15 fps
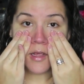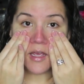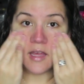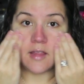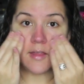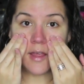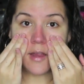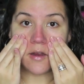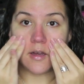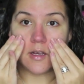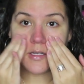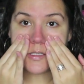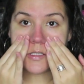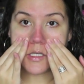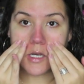in the
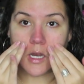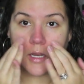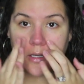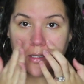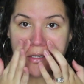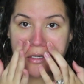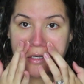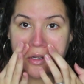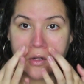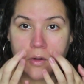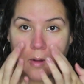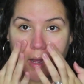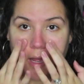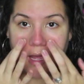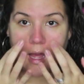areas that I
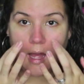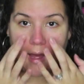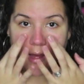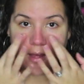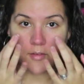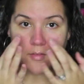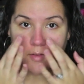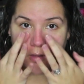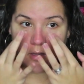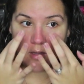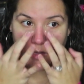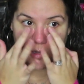know I have